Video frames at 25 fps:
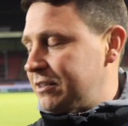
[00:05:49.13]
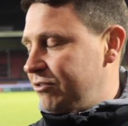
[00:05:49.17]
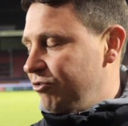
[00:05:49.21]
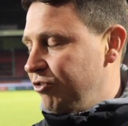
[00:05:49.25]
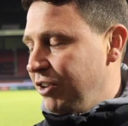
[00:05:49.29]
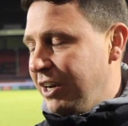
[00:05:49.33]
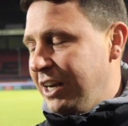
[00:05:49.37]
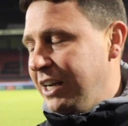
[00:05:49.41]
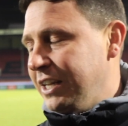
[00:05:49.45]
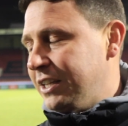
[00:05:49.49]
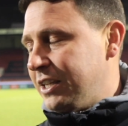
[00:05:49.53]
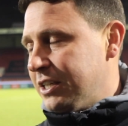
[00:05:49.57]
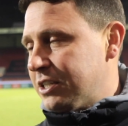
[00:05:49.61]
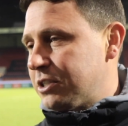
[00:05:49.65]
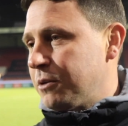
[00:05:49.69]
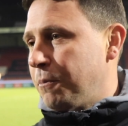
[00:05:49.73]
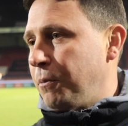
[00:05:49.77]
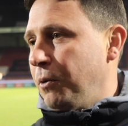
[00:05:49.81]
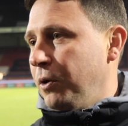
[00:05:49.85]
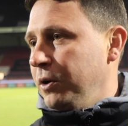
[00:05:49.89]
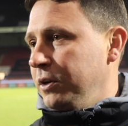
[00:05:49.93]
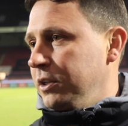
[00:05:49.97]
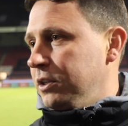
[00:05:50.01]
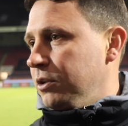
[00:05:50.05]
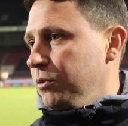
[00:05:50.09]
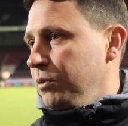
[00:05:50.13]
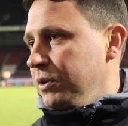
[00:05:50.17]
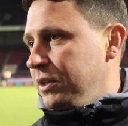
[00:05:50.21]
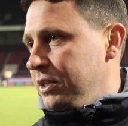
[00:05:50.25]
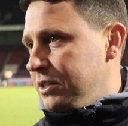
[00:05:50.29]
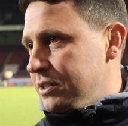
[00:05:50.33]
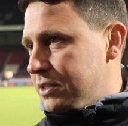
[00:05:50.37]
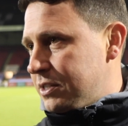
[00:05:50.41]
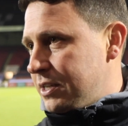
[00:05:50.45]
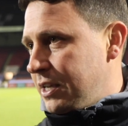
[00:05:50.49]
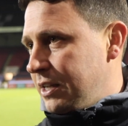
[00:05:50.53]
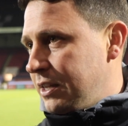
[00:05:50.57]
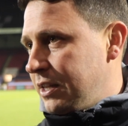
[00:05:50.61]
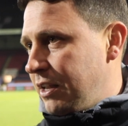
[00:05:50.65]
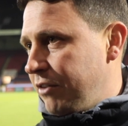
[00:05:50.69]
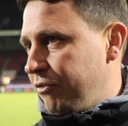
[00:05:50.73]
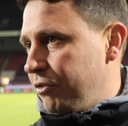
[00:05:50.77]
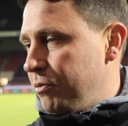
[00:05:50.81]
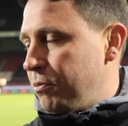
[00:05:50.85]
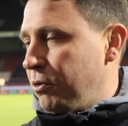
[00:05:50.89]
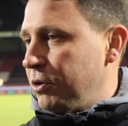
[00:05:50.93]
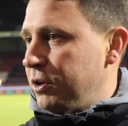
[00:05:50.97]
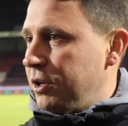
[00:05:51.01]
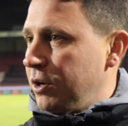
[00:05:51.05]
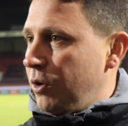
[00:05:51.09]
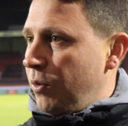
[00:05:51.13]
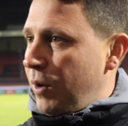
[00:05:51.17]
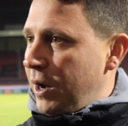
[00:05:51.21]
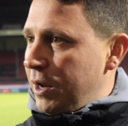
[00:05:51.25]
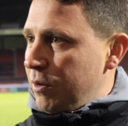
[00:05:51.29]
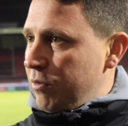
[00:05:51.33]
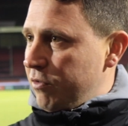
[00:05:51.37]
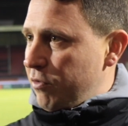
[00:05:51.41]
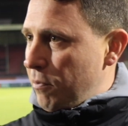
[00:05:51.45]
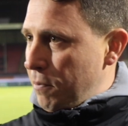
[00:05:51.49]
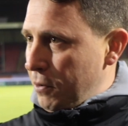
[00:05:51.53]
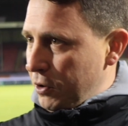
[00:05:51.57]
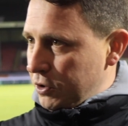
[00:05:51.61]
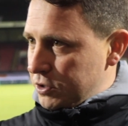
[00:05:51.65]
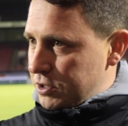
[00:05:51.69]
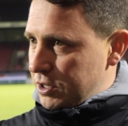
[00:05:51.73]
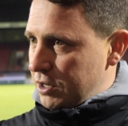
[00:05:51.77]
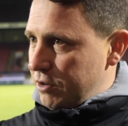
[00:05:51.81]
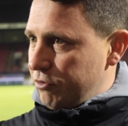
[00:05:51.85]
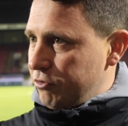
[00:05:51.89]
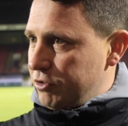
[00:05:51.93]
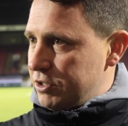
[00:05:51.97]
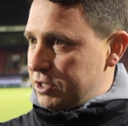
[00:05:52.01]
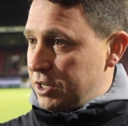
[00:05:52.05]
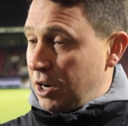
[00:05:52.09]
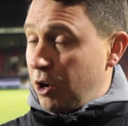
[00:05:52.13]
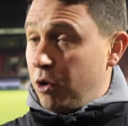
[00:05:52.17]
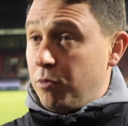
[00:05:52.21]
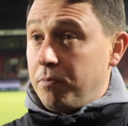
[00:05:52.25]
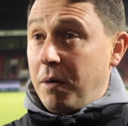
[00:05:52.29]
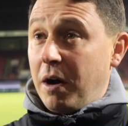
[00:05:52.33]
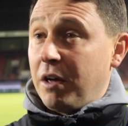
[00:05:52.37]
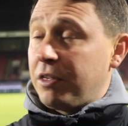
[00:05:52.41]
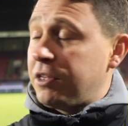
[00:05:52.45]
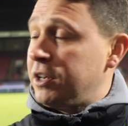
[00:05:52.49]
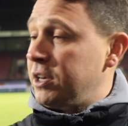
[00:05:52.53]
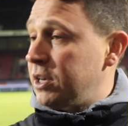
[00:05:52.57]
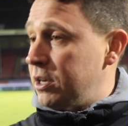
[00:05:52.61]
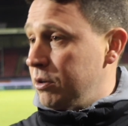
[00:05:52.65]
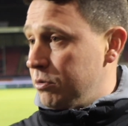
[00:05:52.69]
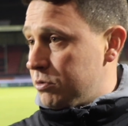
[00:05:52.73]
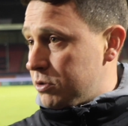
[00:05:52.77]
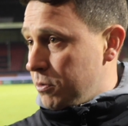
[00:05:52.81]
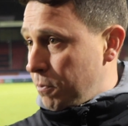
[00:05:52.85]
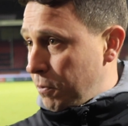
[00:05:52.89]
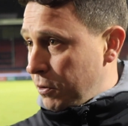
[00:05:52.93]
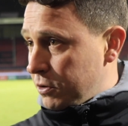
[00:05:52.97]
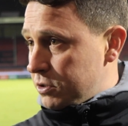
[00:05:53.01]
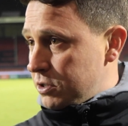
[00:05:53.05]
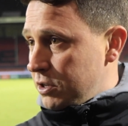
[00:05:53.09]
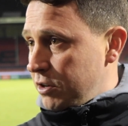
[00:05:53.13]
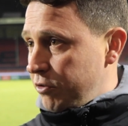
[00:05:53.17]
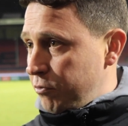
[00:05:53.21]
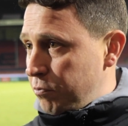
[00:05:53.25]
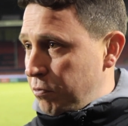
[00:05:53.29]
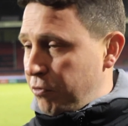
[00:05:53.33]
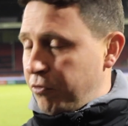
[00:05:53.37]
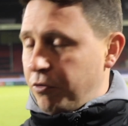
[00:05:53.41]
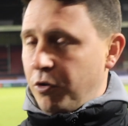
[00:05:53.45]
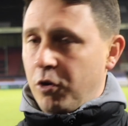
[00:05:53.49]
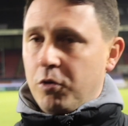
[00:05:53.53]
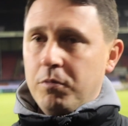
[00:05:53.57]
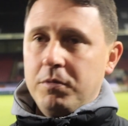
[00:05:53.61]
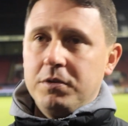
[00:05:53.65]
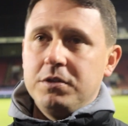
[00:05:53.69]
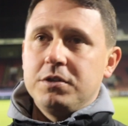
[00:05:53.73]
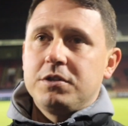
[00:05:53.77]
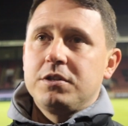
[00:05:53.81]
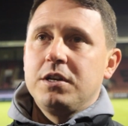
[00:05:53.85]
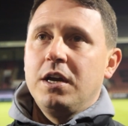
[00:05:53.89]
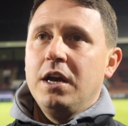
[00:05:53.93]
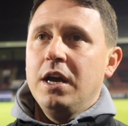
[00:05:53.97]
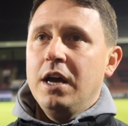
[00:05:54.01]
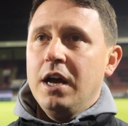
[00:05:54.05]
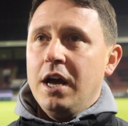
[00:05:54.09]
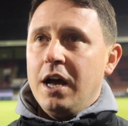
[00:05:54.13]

Really disappointed that we didn't send everybody away with a positive result, but I think it was a positive performance.